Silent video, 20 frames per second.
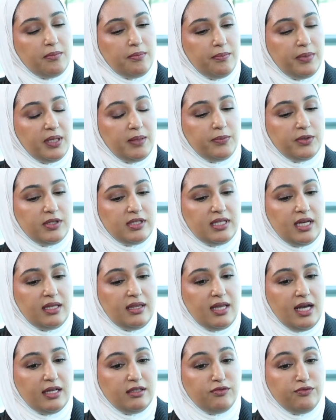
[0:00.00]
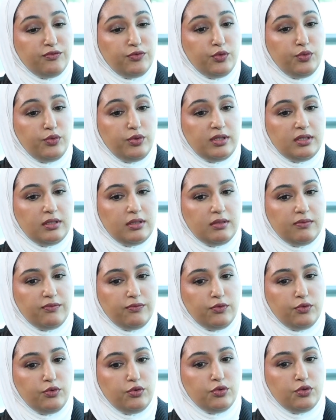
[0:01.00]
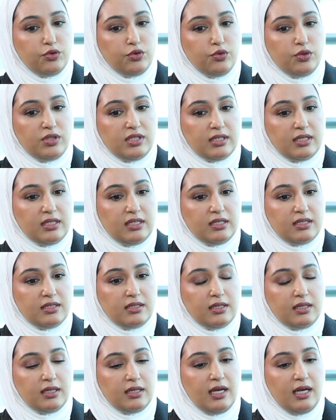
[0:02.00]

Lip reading: people said that fruit juice is